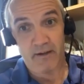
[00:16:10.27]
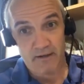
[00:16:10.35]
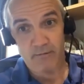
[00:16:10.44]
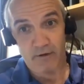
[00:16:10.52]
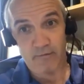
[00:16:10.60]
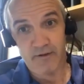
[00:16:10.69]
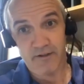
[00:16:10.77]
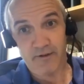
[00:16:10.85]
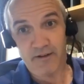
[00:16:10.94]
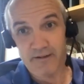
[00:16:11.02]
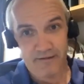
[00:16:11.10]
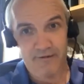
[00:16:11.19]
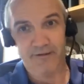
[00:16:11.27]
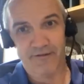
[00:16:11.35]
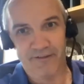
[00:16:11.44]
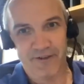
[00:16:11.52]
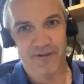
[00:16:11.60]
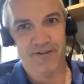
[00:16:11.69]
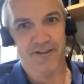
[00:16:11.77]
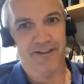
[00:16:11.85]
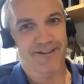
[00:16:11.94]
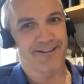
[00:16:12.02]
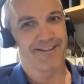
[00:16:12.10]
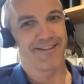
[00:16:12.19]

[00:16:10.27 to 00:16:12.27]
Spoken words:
as to what we're doing. I don't know if I've told you this.